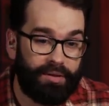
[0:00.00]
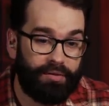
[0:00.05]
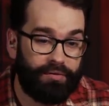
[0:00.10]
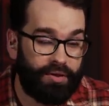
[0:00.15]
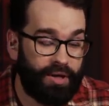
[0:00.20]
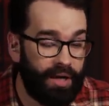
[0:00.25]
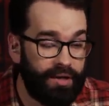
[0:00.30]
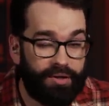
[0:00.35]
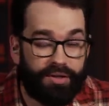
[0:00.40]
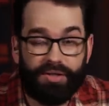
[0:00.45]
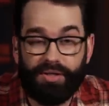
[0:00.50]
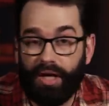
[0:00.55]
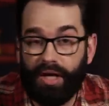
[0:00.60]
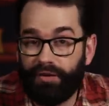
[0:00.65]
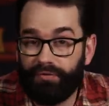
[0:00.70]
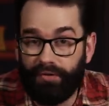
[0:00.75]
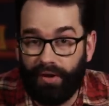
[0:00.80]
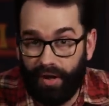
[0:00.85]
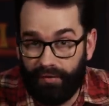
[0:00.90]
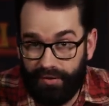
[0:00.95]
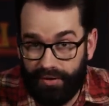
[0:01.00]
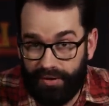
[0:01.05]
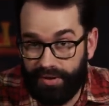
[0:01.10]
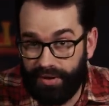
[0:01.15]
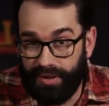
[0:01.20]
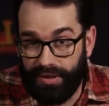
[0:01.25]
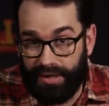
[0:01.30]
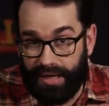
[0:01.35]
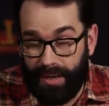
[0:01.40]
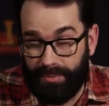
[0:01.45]
You've cut yourself off at the
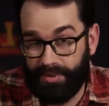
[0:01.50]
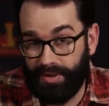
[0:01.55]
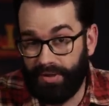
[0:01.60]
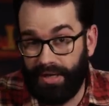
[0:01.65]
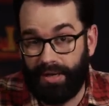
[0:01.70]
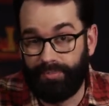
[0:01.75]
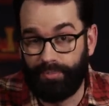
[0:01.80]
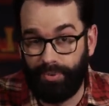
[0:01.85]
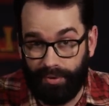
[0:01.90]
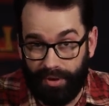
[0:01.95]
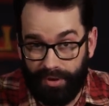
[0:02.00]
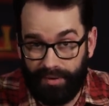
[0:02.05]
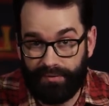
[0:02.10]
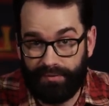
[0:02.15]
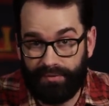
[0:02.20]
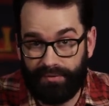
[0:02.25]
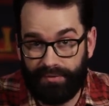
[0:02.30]
kneecaps at that point.